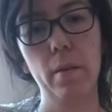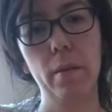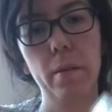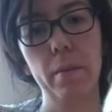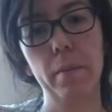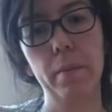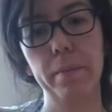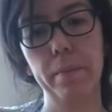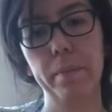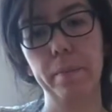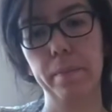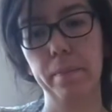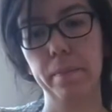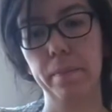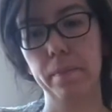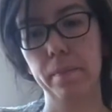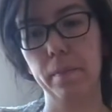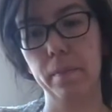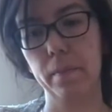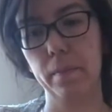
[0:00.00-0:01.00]

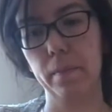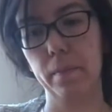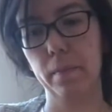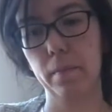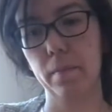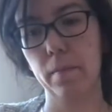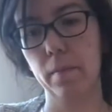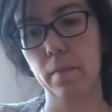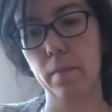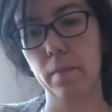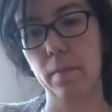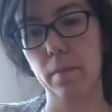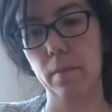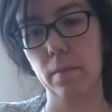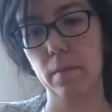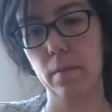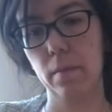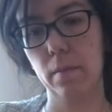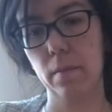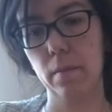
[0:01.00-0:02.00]

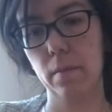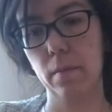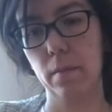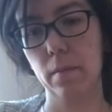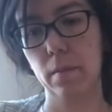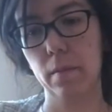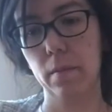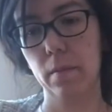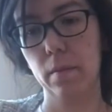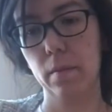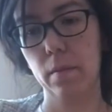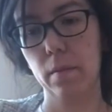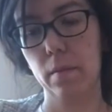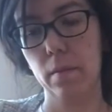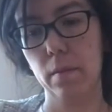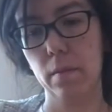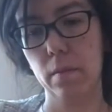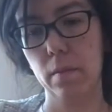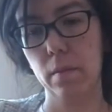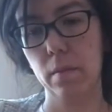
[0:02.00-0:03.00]

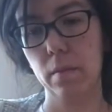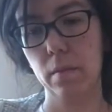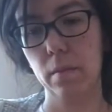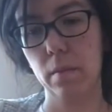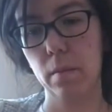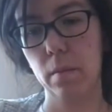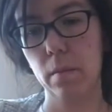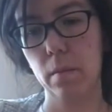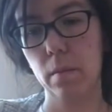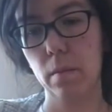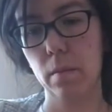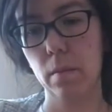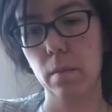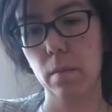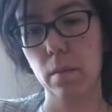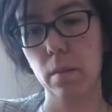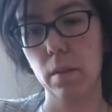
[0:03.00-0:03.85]
(silence)